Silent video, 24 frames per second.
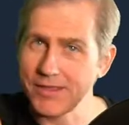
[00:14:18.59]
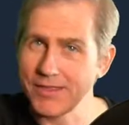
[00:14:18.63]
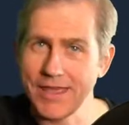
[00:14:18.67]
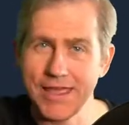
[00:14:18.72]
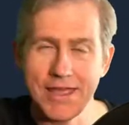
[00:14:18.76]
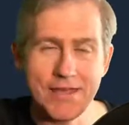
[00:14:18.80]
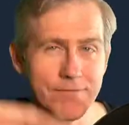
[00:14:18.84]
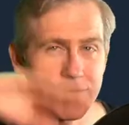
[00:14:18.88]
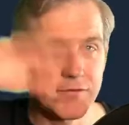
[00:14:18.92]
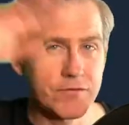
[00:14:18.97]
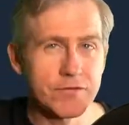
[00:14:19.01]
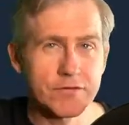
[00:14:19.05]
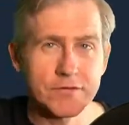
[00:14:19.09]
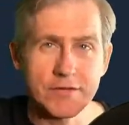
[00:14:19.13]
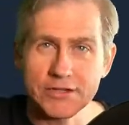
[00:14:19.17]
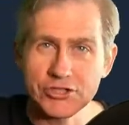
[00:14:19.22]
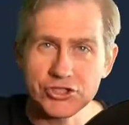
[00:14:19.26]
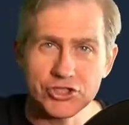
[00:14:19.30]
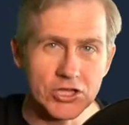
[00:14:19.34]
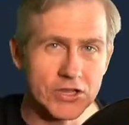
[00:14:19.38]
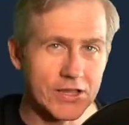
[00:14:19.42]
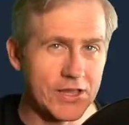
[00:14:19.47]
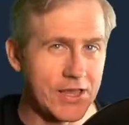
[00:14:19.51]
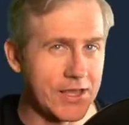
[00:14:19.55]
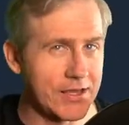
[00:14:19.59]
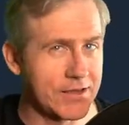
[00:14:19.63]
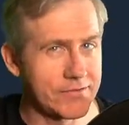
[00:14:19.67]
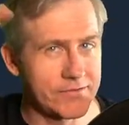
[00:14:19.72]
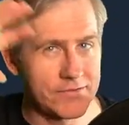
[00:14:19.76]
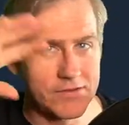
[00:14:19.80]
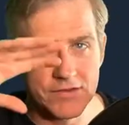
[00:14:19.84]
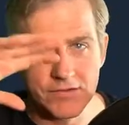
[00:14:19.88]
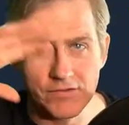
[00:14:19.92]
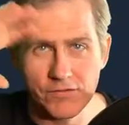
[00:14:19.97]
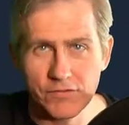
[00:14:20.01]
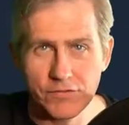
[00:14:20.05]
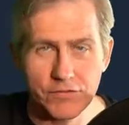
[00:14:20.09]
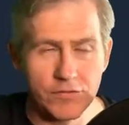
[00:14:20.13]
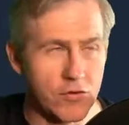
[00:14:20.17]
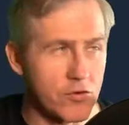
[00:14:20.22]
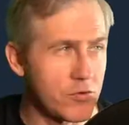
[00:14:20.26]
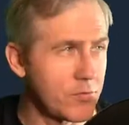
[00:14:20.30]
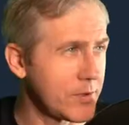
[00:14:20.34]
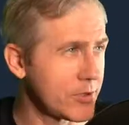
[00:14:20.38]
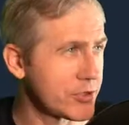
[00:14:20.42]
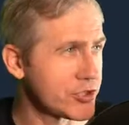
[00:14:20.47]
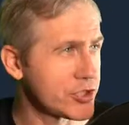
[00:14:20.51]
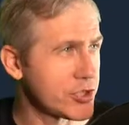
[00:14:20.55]
They have such a legacy, so
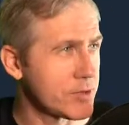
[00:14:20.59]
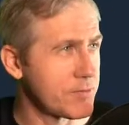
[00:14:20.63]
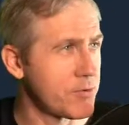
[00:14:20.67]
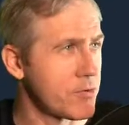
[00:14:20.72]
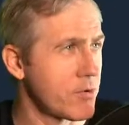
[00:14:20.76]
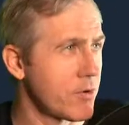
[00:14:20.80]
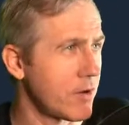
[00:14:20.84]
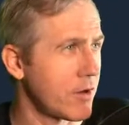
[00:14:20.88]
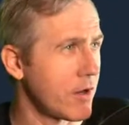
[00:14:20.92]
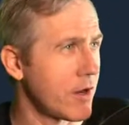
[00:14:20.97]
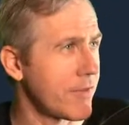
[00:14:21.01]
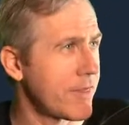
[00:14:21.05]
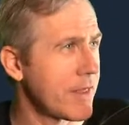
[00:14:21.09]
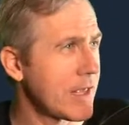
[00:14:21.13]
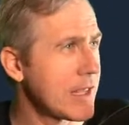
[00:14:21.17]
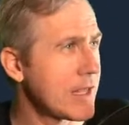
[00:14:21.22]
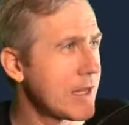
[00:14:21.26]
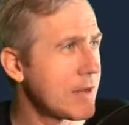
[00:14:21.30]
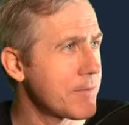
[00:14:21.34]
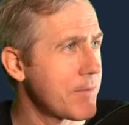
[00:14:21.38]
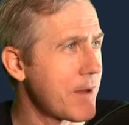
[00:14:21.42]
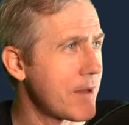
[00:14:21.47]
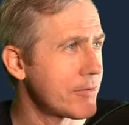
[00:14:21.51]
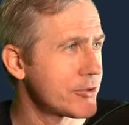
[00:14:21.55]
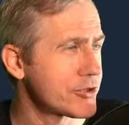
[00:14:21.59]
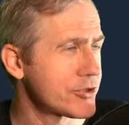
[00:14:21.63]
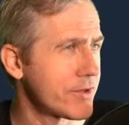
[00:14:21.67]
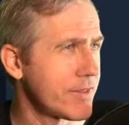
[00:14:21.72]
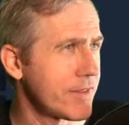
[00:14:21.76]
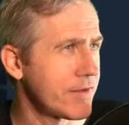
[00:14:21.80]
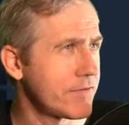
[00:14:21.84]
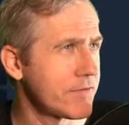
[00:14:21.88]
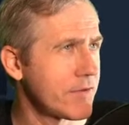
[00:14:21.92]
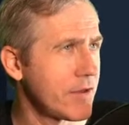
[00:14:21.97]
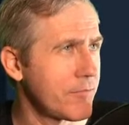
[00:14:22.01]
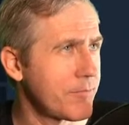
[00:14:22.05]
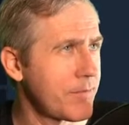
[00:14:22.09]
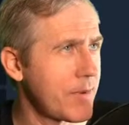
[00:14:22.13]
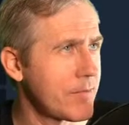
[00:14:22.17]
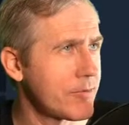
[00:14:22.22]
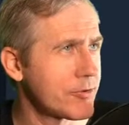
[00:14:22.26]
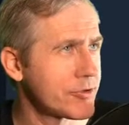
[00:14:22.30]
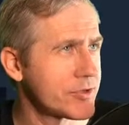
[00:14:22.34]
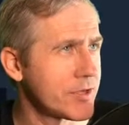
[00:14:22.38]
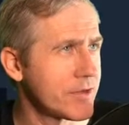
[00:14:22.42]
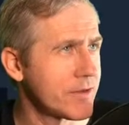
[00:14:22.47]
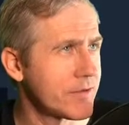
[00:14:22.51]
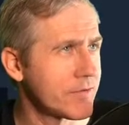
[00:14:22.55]
much support. Are they getting published? Are they
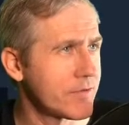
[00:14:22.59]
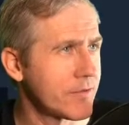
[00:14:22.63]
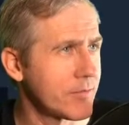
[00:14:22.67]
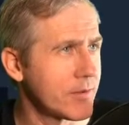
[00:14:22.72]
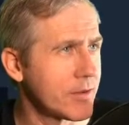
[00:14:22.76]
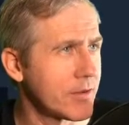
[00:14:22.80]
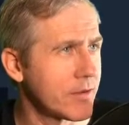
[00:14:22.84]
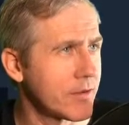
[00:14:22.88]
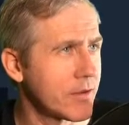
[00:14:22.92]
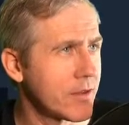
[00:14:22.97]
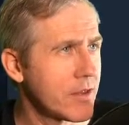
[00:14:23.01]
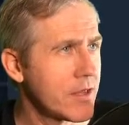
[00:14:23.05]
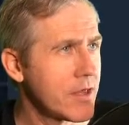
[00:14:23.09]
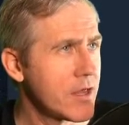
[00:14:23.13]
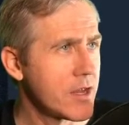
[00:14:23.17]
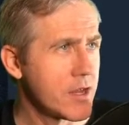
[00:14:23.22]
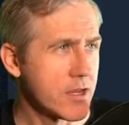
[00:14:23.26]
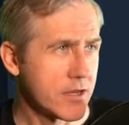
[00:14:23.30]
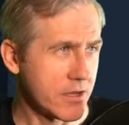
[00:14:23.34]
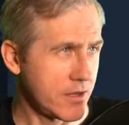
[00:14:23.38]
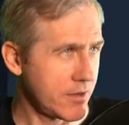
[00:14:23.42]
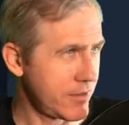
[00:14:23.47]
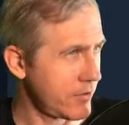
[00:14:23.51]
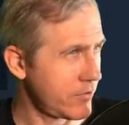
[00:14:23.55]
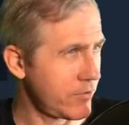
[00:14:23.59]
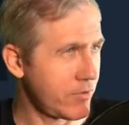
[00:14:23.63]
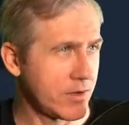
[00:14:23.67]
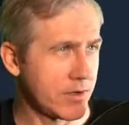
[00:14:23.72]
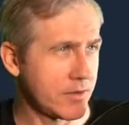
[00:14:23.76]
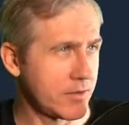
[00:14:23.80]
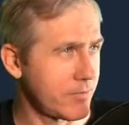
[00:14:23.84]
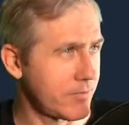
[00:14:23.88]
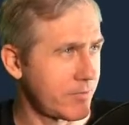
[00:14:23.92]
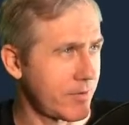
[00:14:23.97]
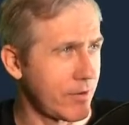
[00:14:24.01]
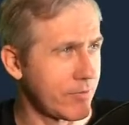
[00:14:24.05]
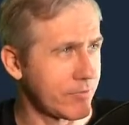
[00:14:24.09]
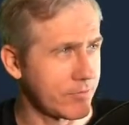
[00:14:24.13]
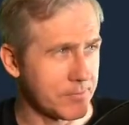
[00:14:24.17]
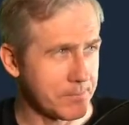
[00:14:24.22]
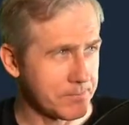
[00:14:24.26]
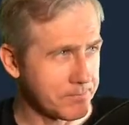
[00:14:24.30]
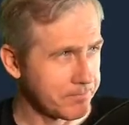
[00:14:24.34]
self-publishing this? Something like, no, they're doing it themselves.